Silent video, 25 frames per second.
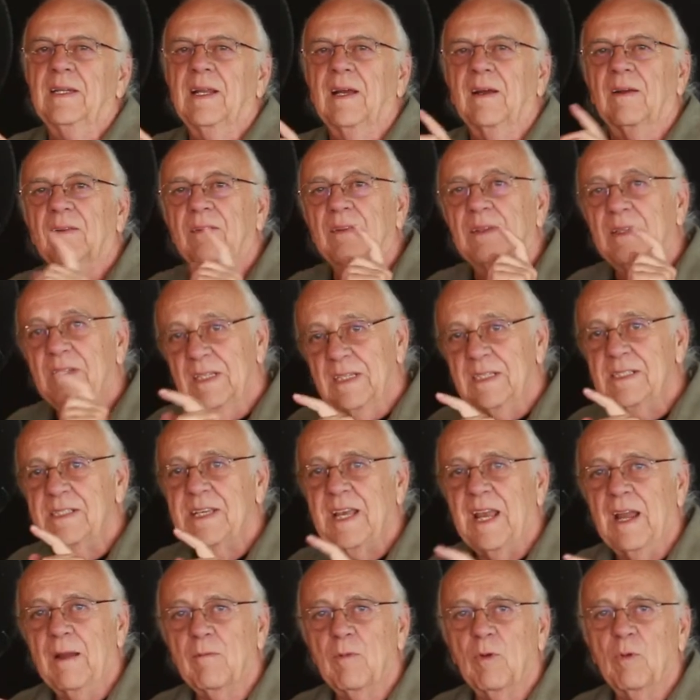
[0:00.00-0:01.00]
Now,
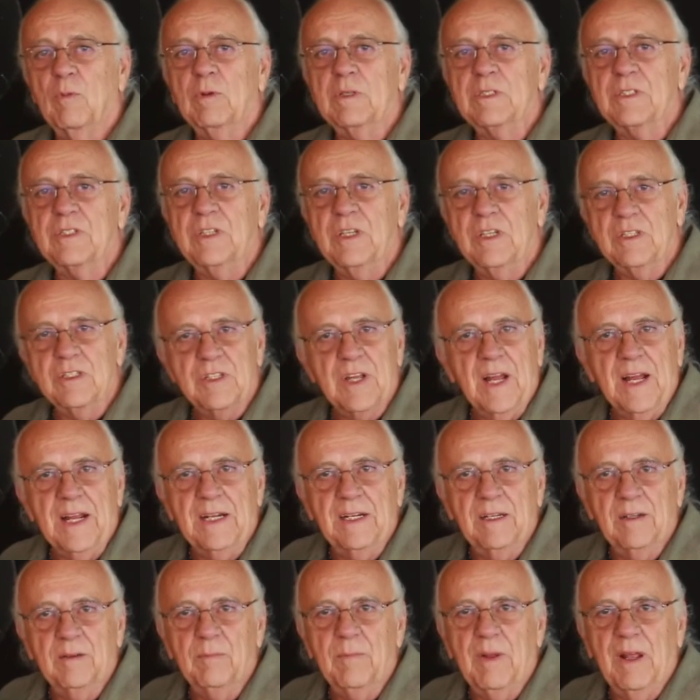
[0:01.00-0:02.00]
this camera was
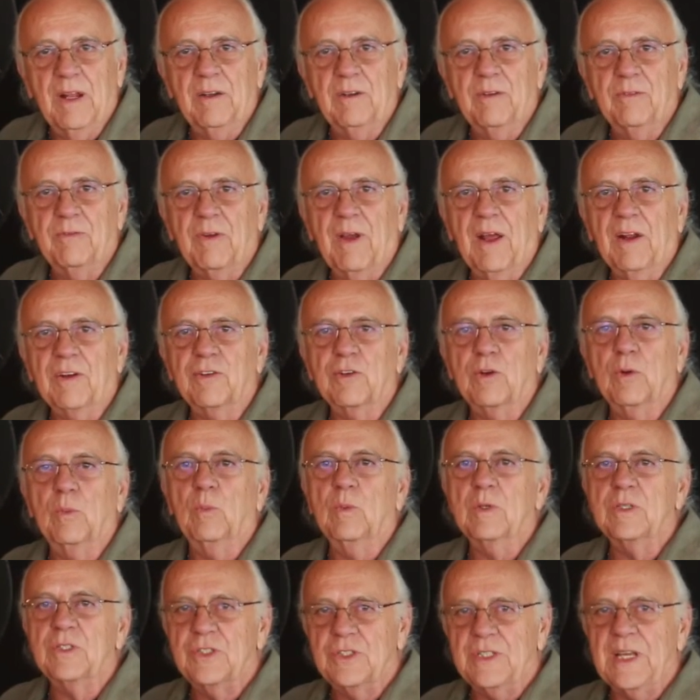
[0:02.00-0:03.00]
designed and
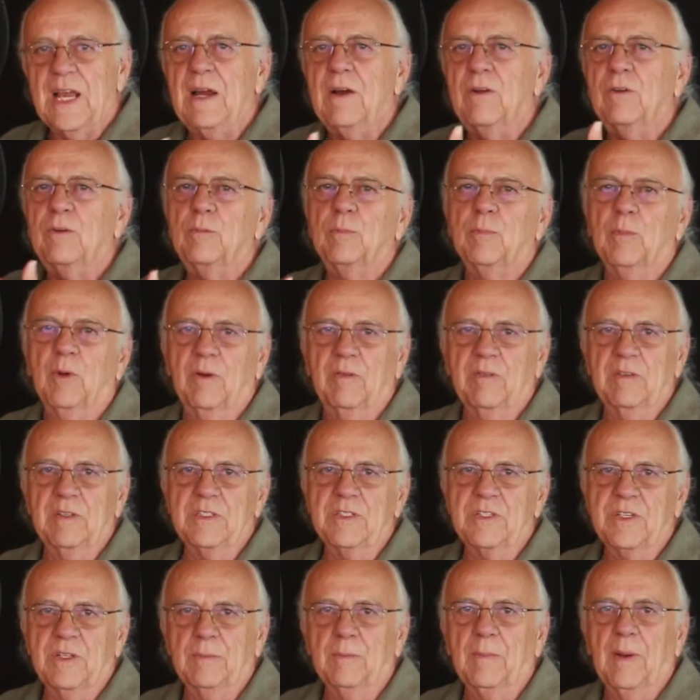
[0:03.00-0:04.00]
manufactured with sound
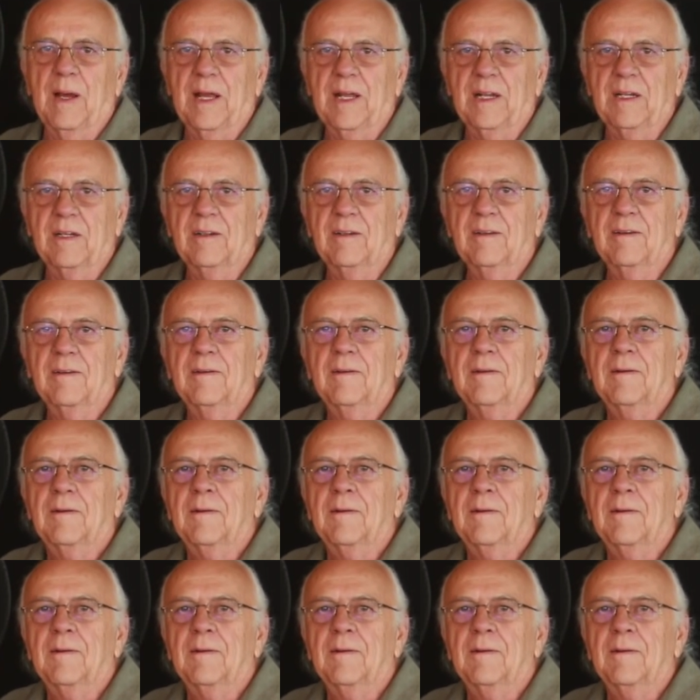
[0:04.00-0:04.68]
movies in mind.